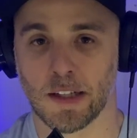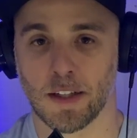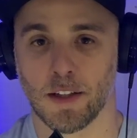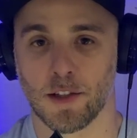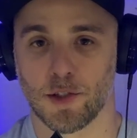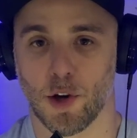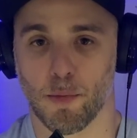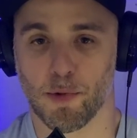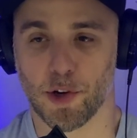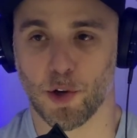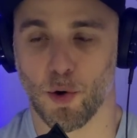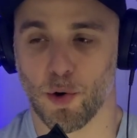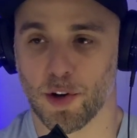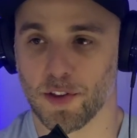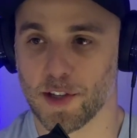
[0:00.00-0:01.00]
So I'm
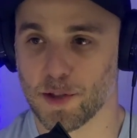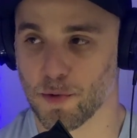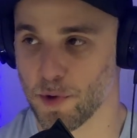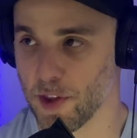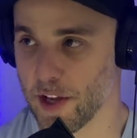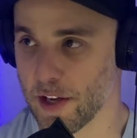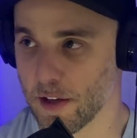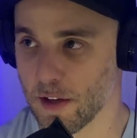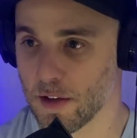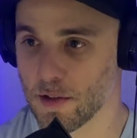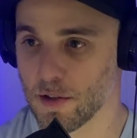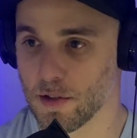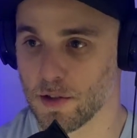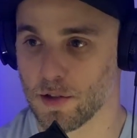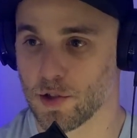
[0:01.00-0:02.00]
recording this with like
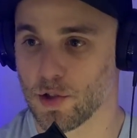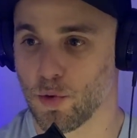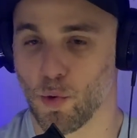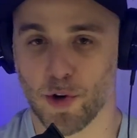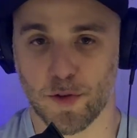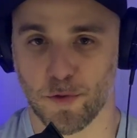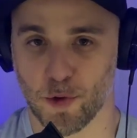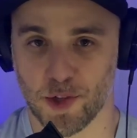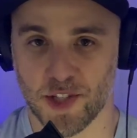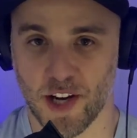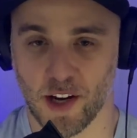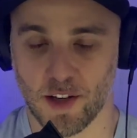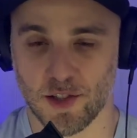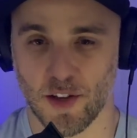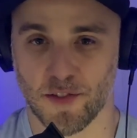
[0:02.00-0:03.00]
24
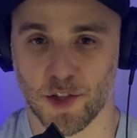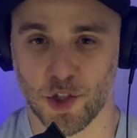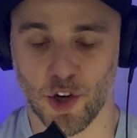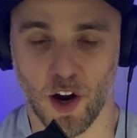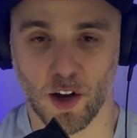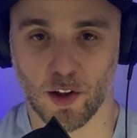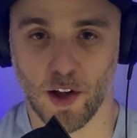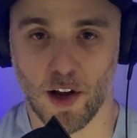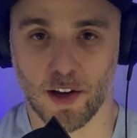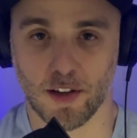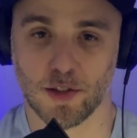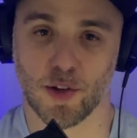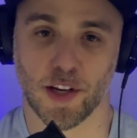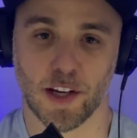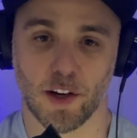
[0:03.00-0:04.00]
seconds on the shot clock
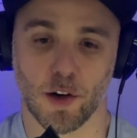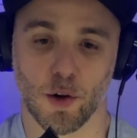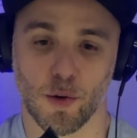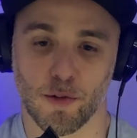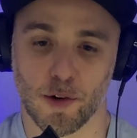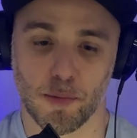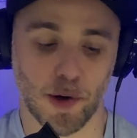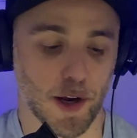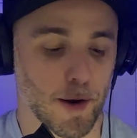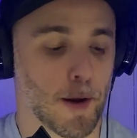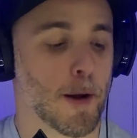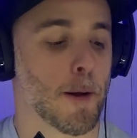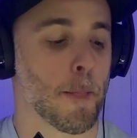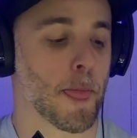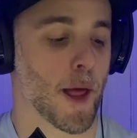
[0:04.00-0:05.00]
till I get it over. But
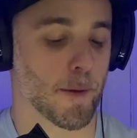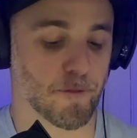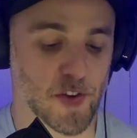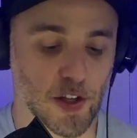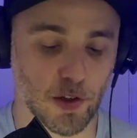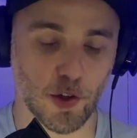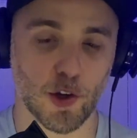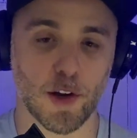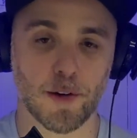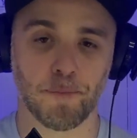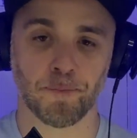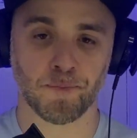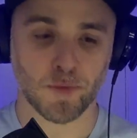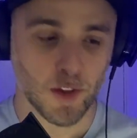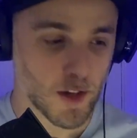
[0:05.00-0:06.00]
I'm feeling
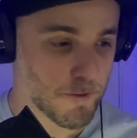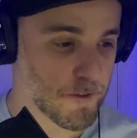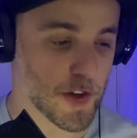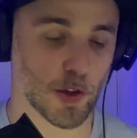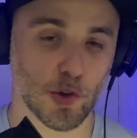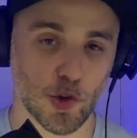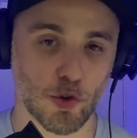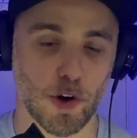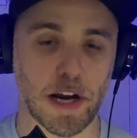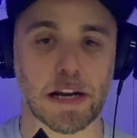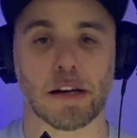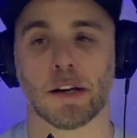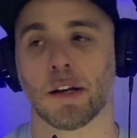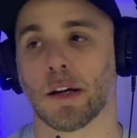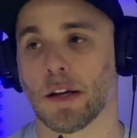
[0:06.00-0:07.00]
good, feeling
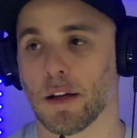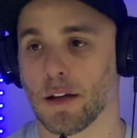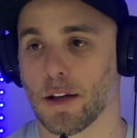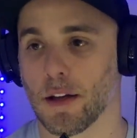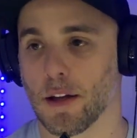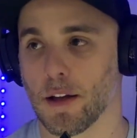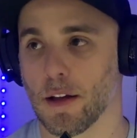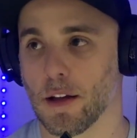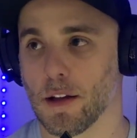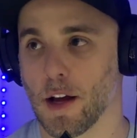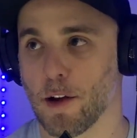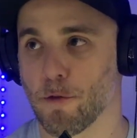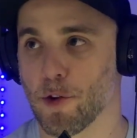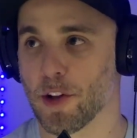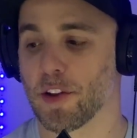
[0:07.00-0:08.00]
great.
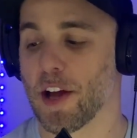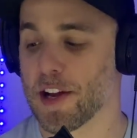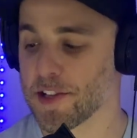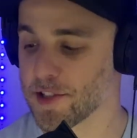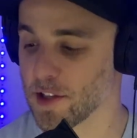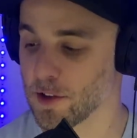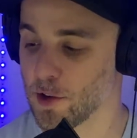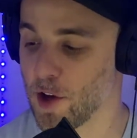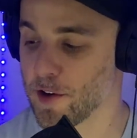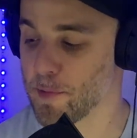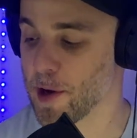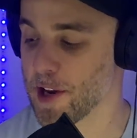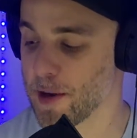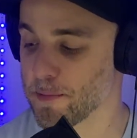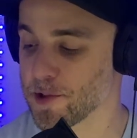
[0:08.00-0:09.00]
I realized a lot of
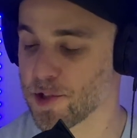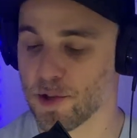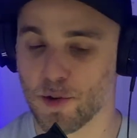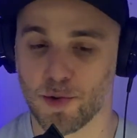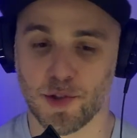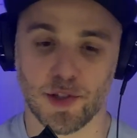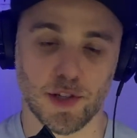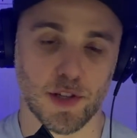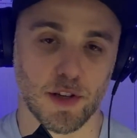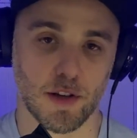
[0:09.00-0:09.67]
my episodes